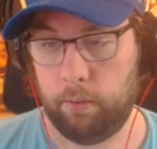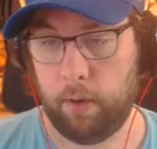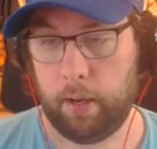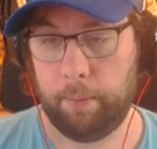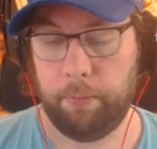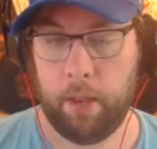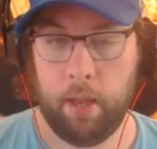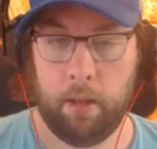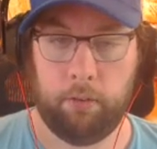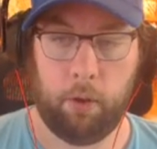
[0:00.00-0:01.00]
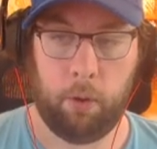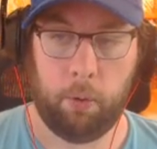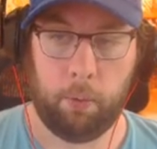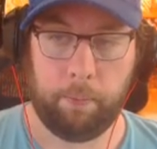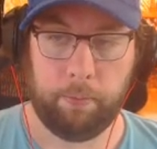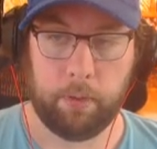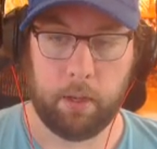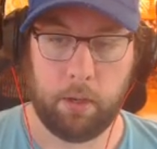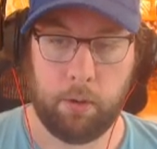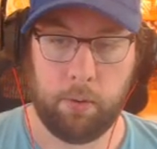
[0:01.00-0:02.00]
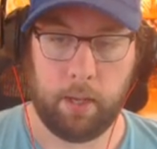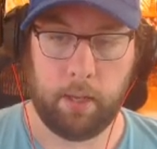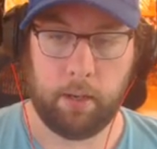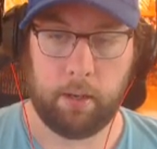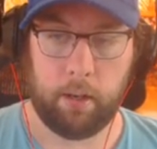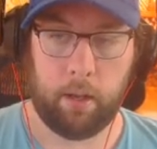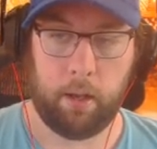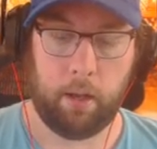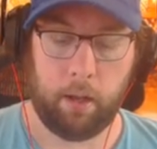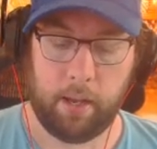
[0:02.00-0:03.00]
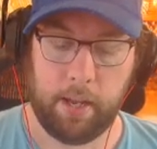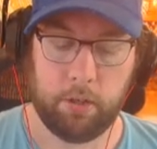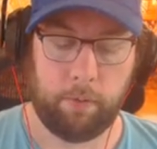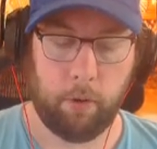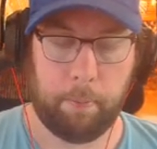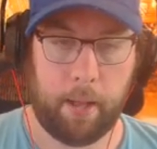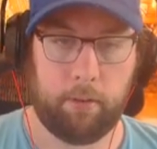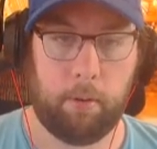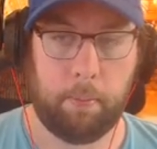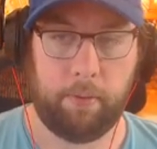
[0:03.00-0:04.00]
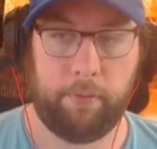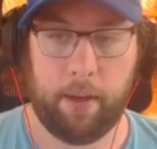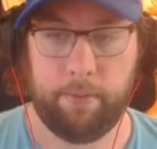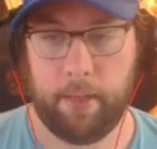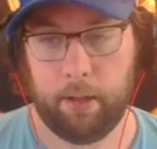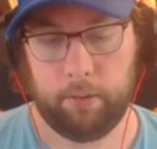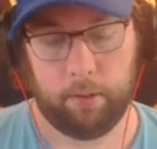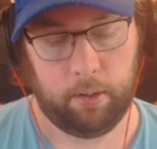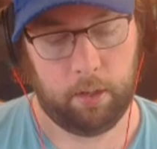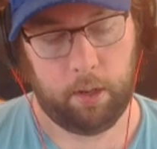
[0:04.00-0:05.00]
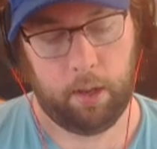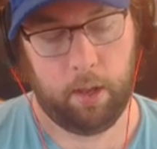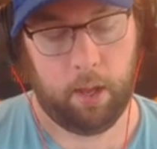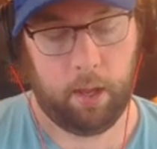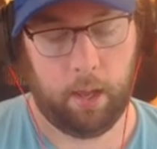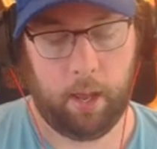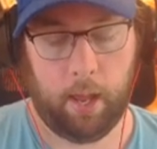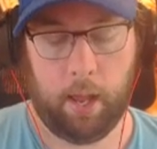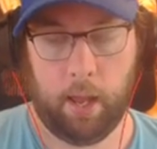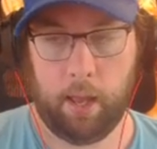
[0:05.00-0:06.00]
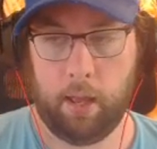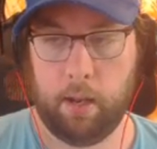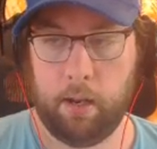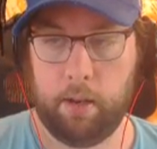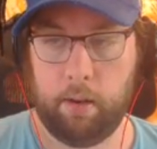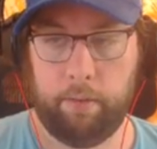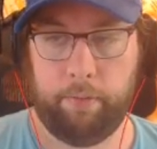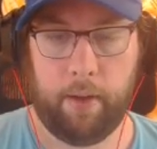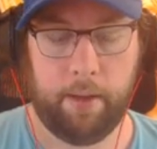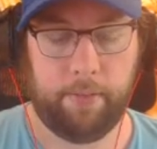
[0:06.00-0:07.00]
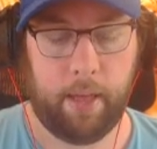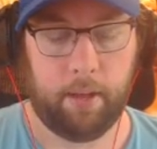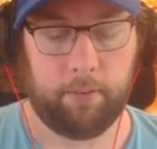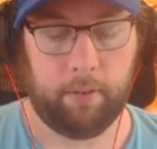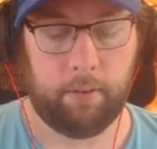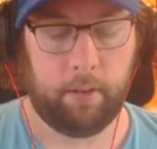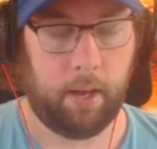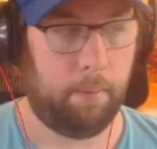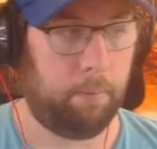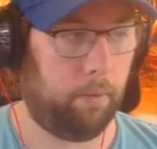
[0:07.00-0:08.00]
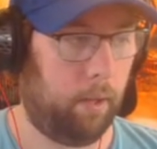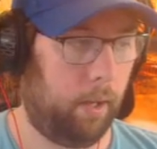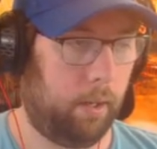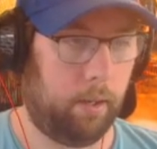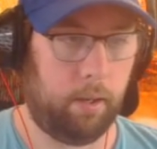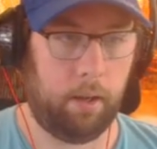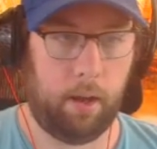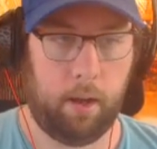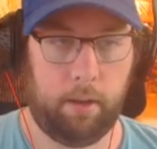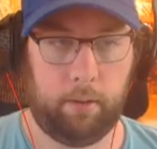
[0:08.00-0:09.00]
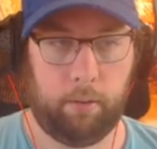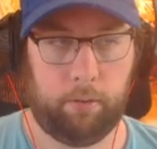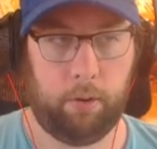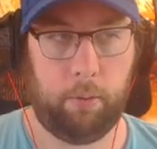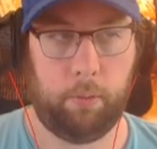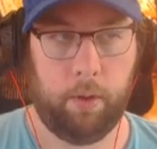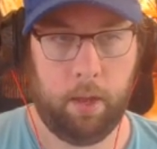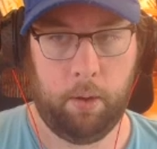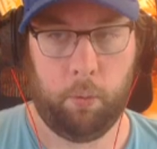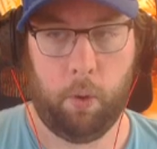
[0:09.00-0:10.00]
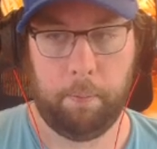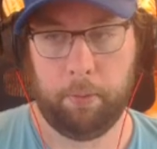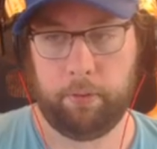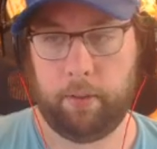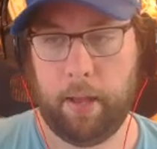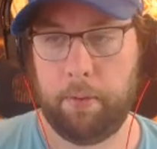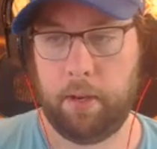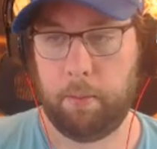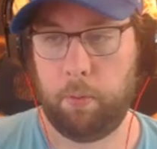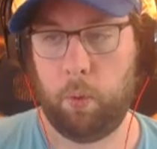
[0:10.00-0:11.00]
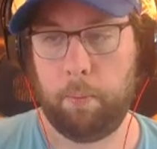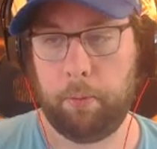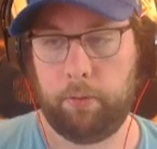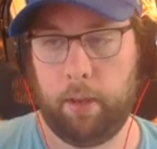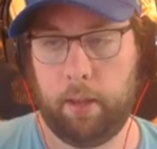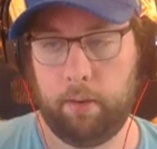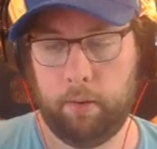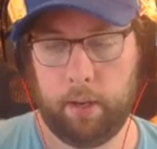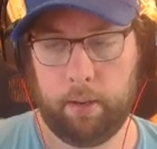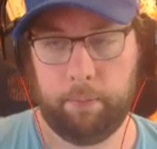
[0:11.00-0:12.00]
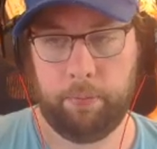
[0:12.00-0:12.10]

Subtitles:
right? So you need each of your bets to be 5,000, and 5,000 times like so 1%, that would need to be 1%, right?